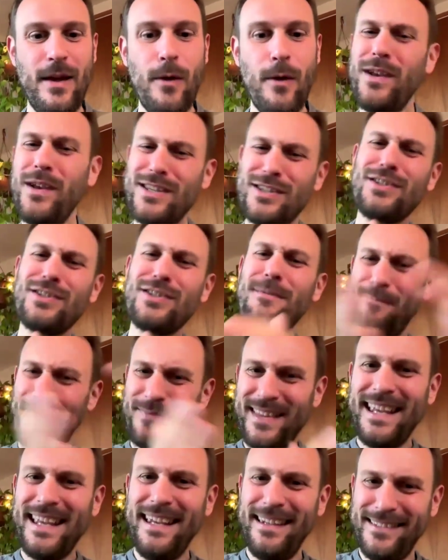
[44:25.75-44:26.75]
which
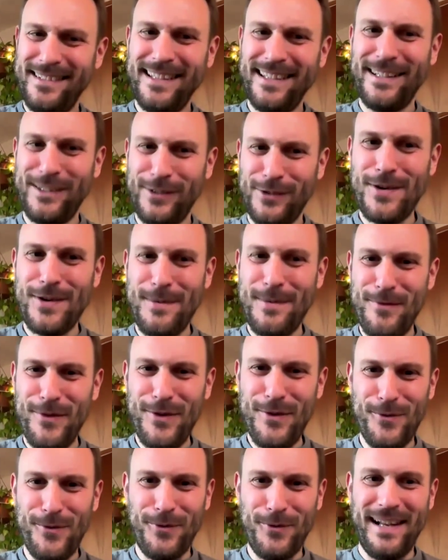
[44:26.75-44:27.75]
is an extreme
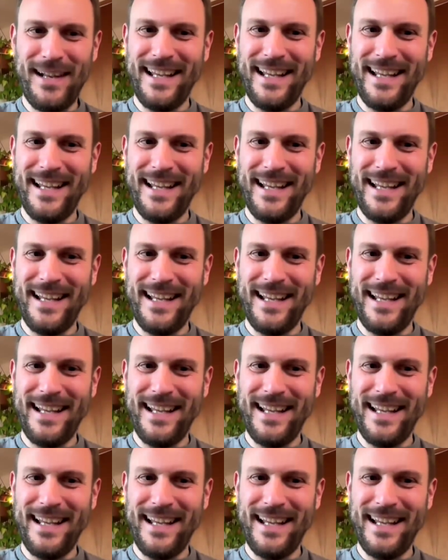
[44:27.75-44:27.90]
view.